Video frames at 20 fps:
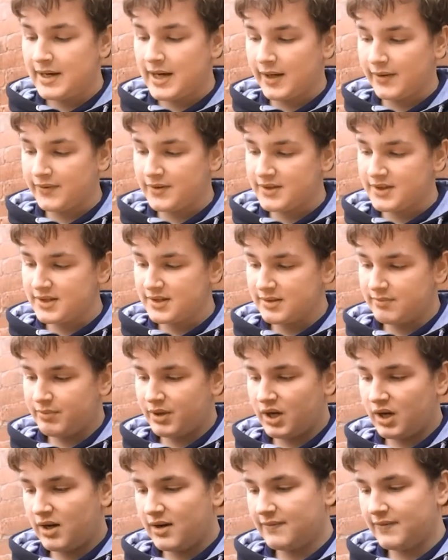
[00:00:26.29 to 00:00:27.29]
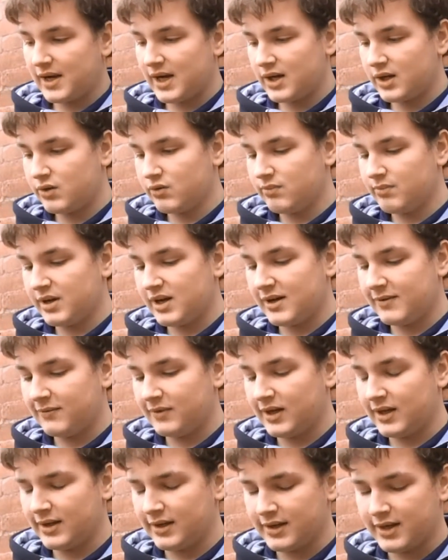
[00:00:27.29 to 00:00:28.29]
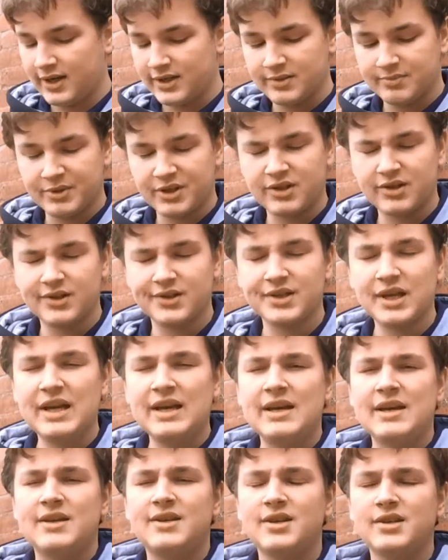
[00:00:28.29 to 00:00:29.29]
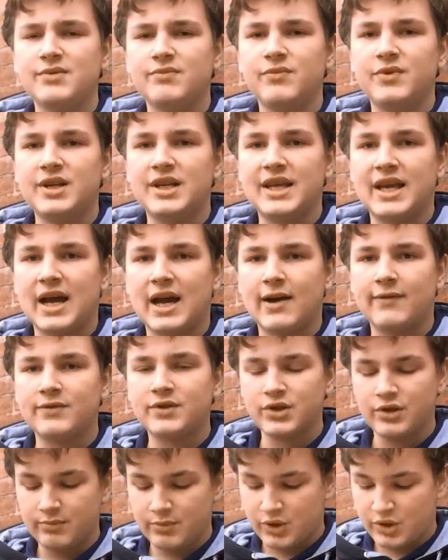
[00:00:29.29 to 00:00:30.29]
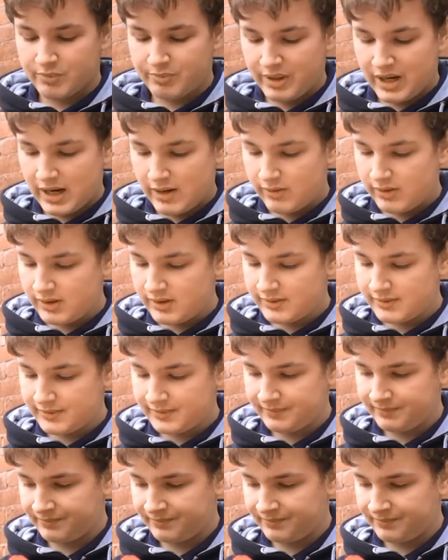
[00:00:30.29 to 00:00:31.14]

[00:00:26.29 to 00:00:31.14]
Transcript: Now this isn't part of accurate and powerful Lego guns because it doesn't really have too much power,